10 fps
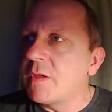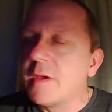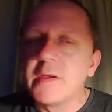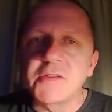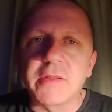
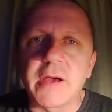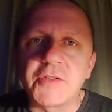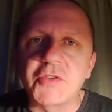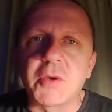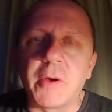thought I'd
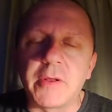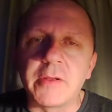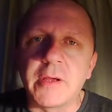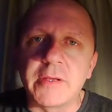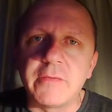just come on
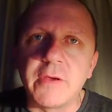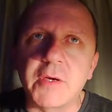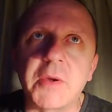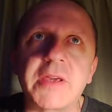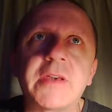and give you a
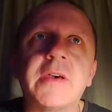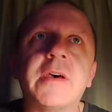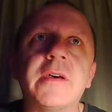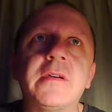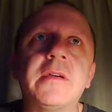quick
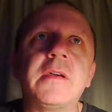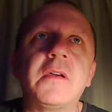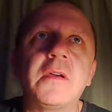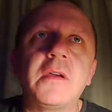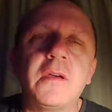
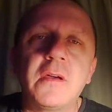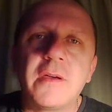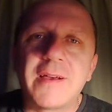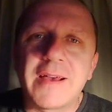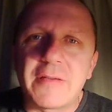
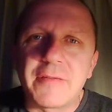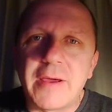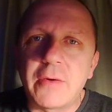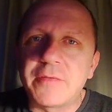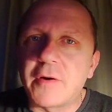half an
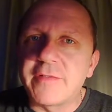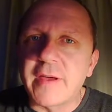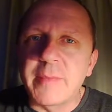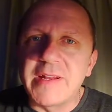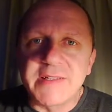hour,
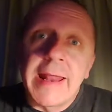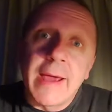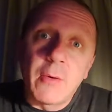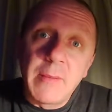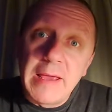45 minutes, an
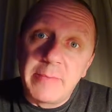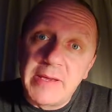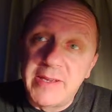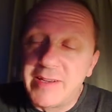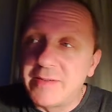hour
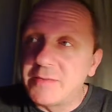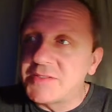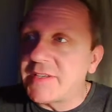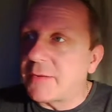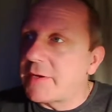maybe. We'll
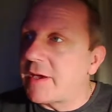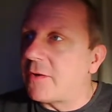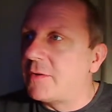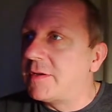see how we go.